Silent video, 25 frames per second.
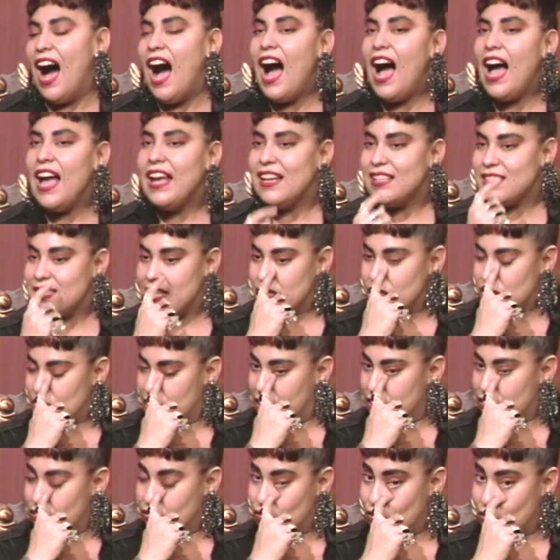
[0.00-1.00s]
I
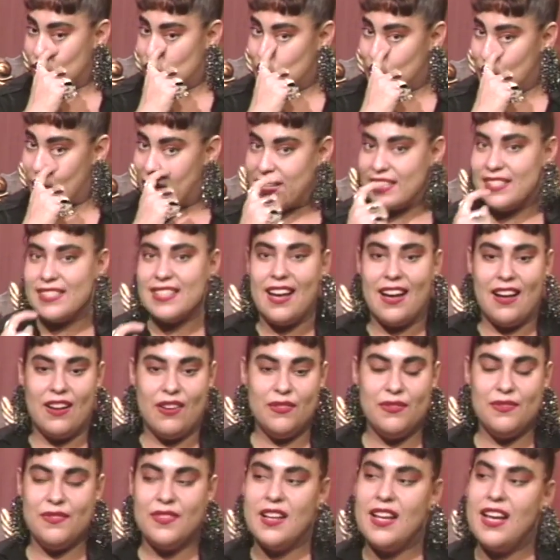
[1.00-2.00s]
essentially introduce
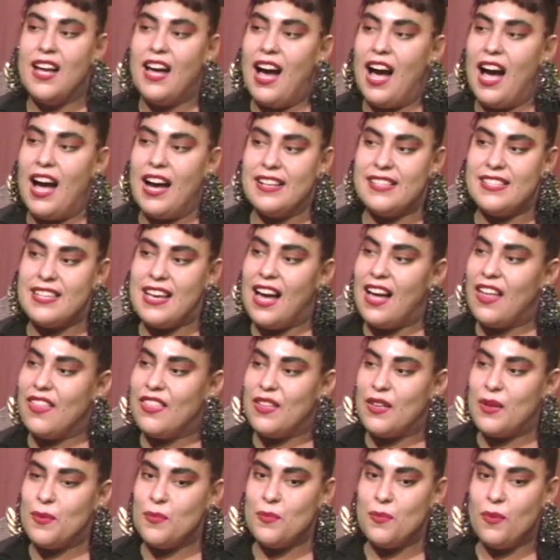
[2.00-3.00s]
myself I tell
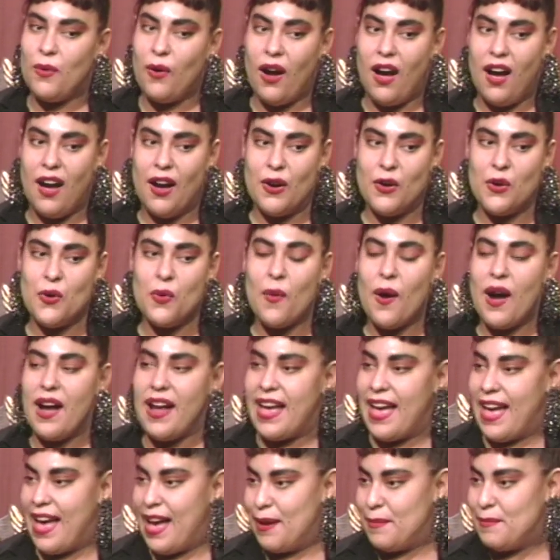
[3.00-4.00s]
them uh, who I
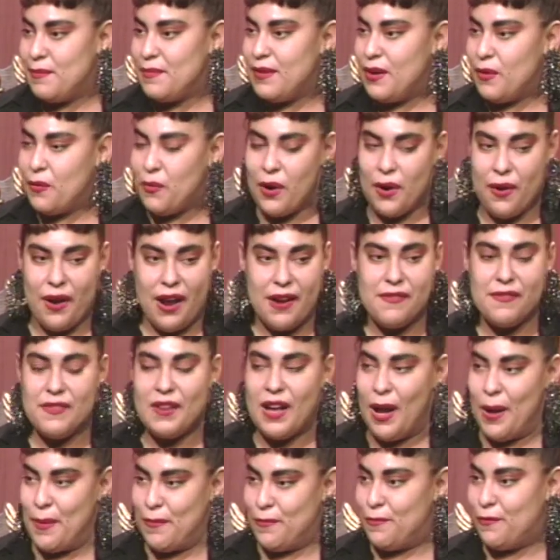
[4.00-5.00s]
am, where I've
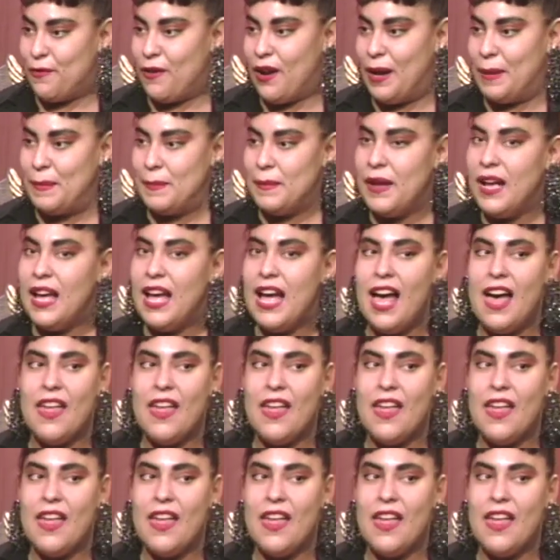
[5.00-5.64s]
come from.